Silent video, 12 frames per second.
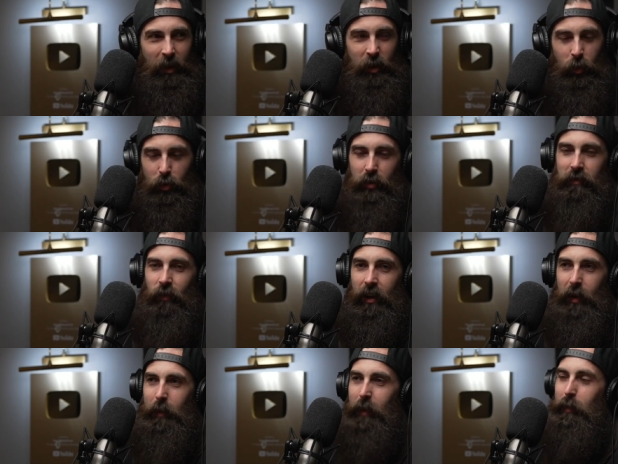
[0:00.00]
you, she was just
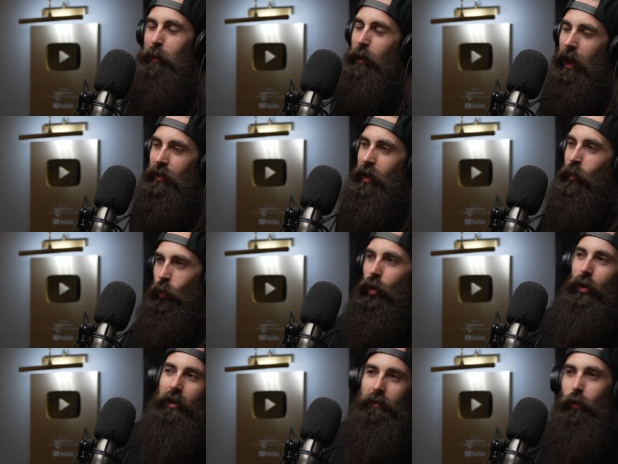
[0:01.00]
friendly, man. People out there
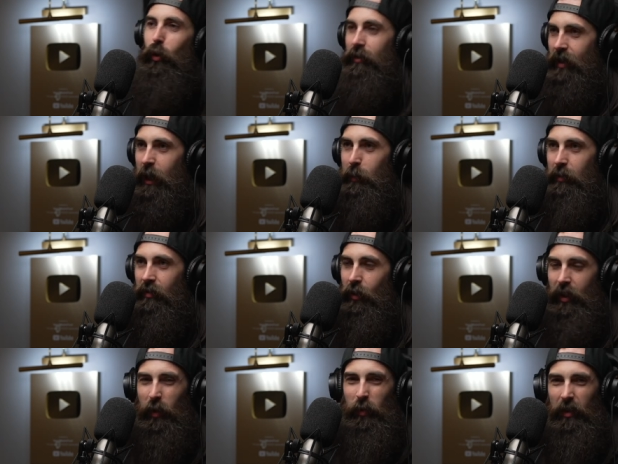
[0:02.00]
work for tips.
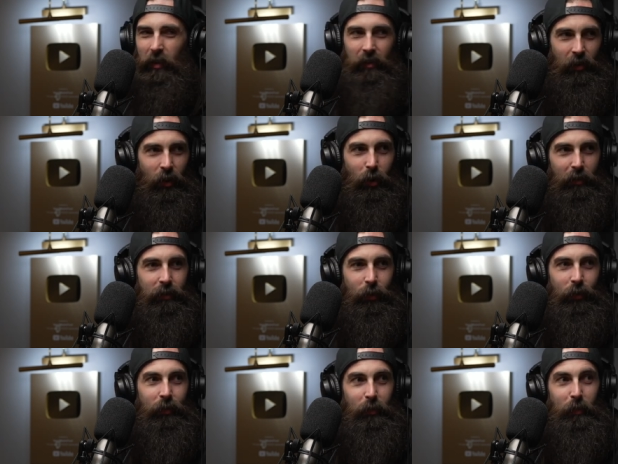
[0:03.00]
You're like one of those
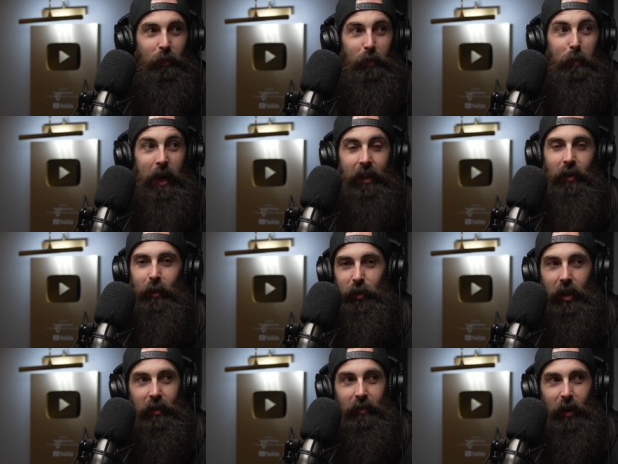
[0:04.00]
awful uh, men yeah. that
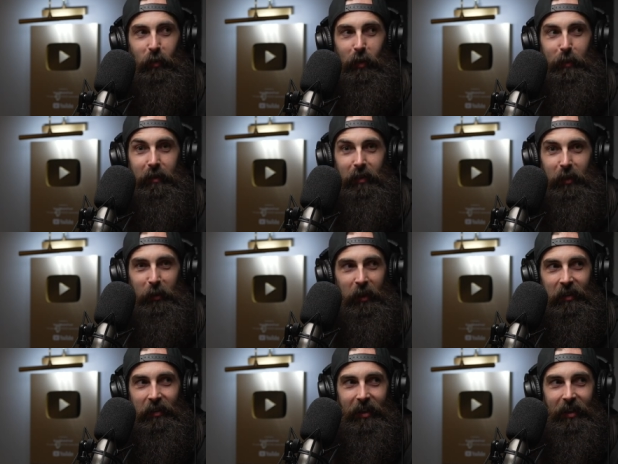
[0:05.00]
objectify women for no reason.